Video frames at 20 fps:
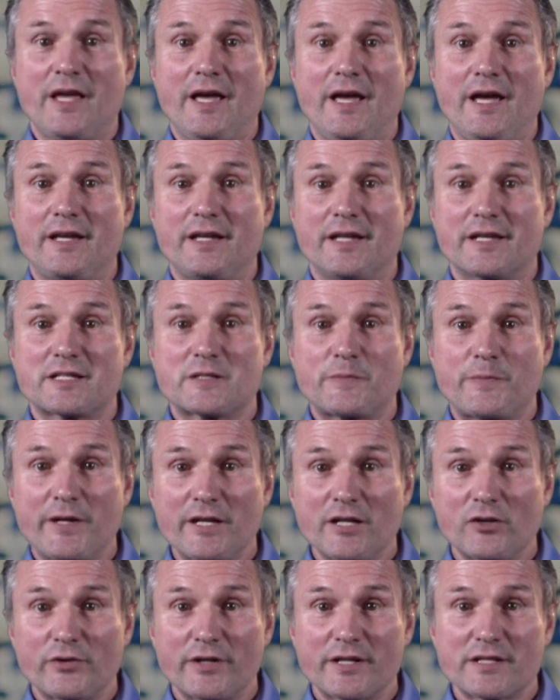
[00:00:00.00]
An
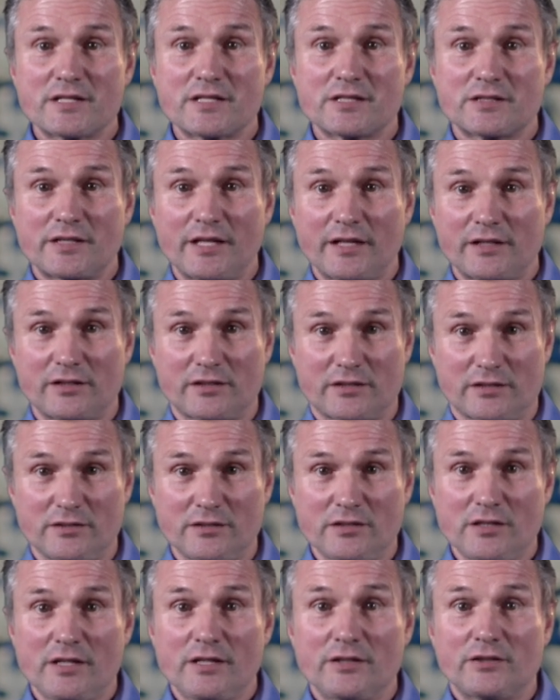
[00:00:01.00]
experienced
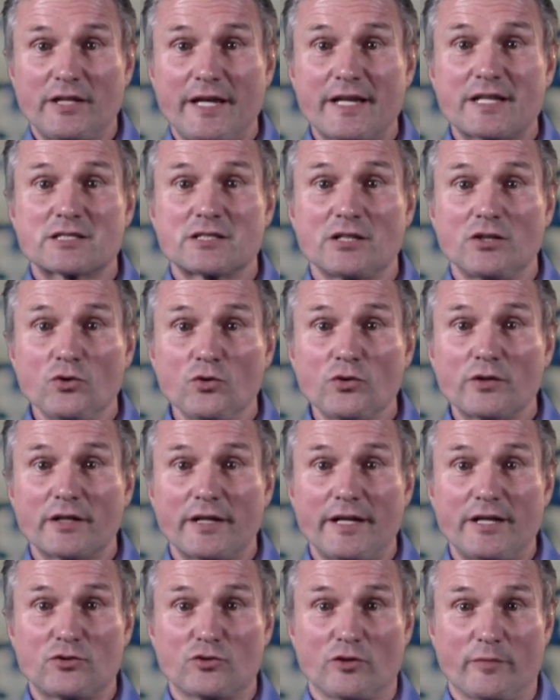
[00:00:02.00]
technician takes a look
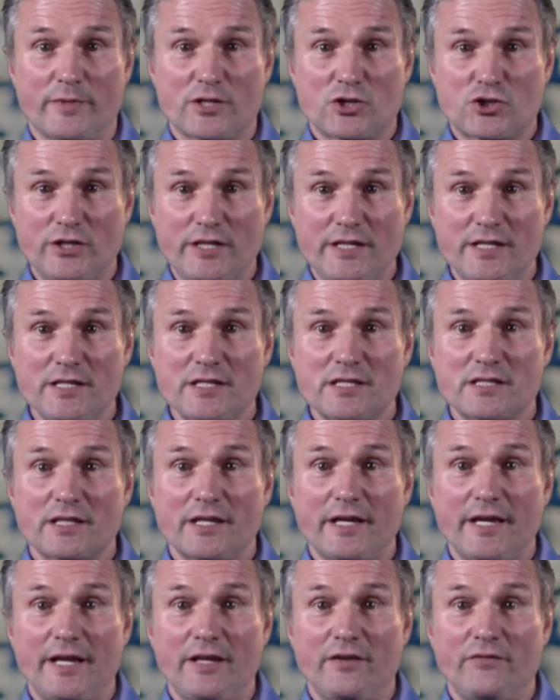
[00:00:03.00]
at your machines,
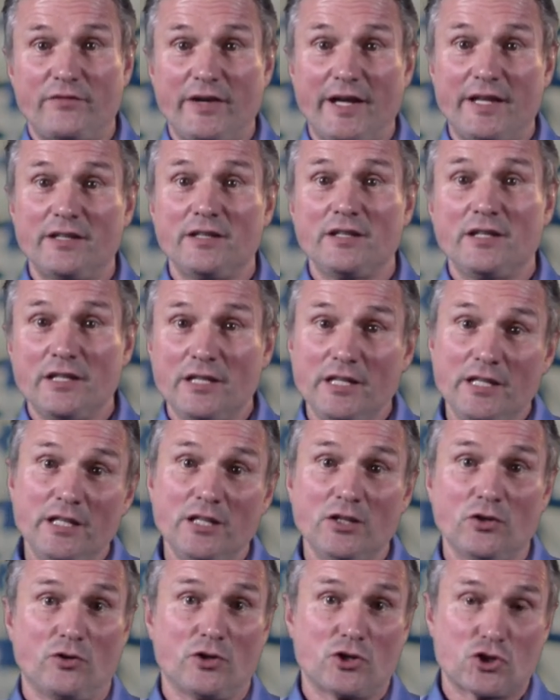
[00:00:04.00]
and then
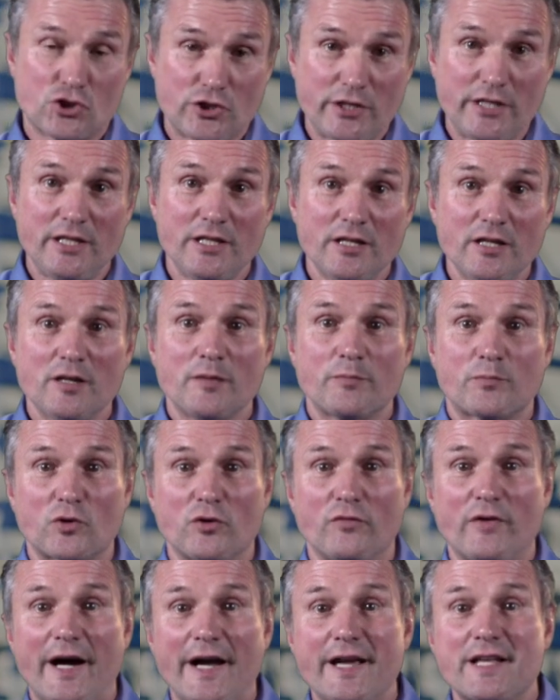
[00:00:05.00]
he or she
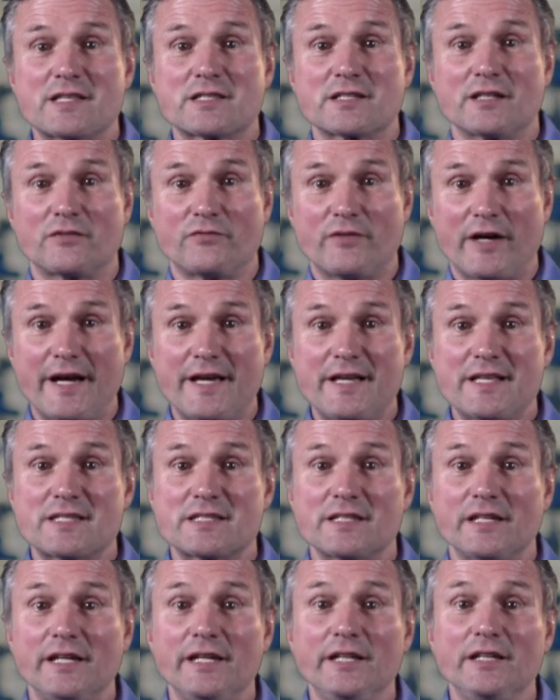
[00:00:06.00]
provides
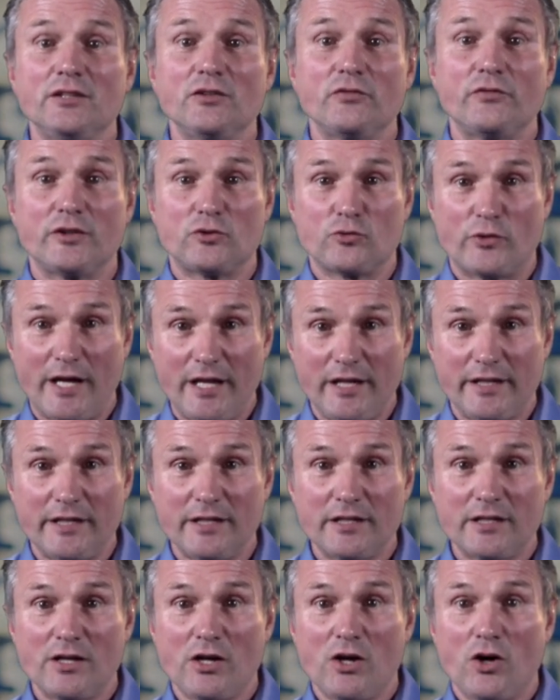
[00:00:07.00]
advice
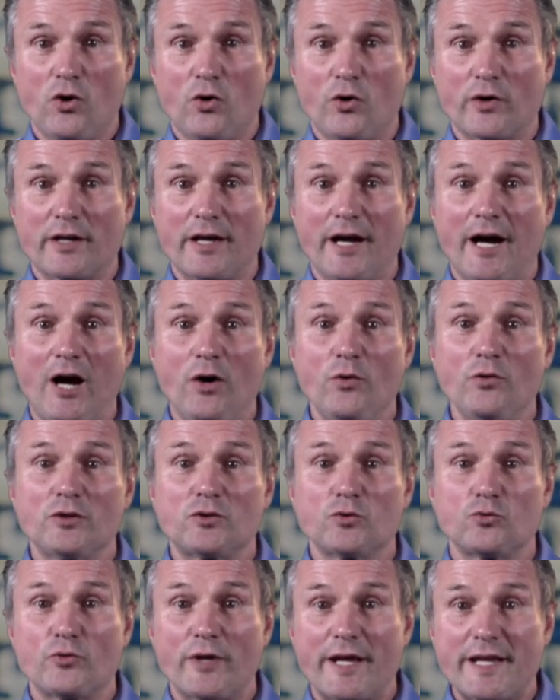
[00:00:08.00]
individually on how
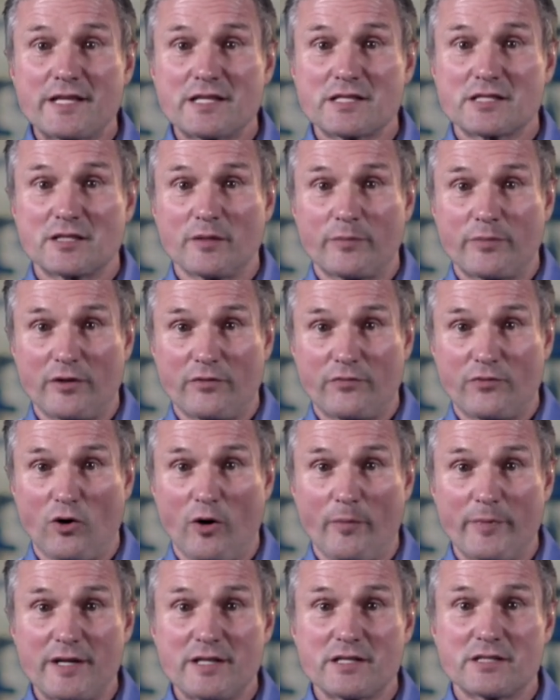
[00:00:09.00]
to raise the
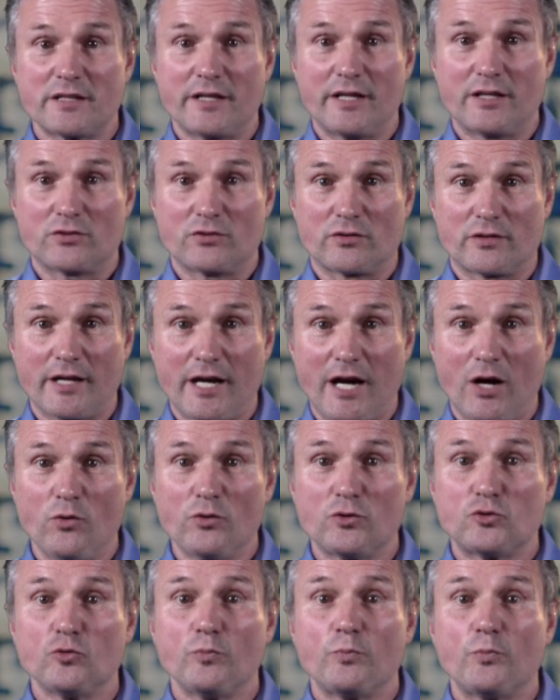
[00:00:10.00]
performance and on how
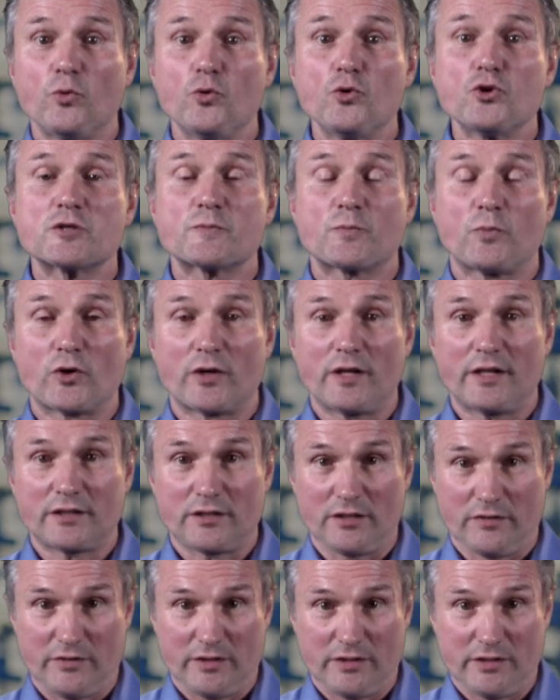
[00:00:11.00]
to boost
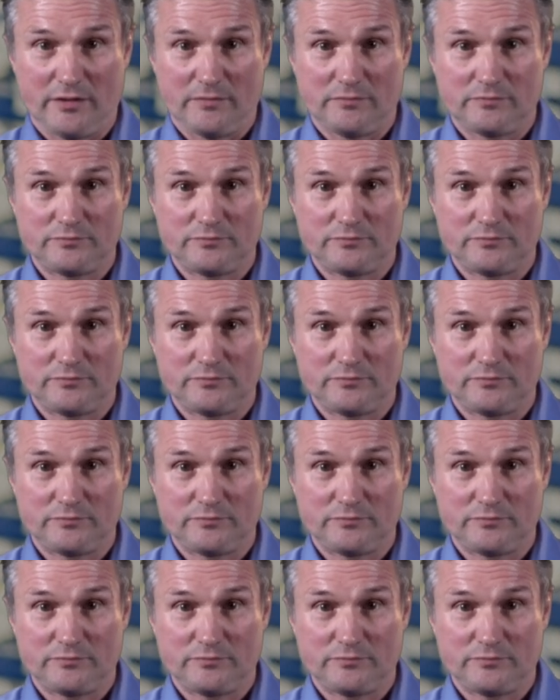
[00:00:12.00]
productivity.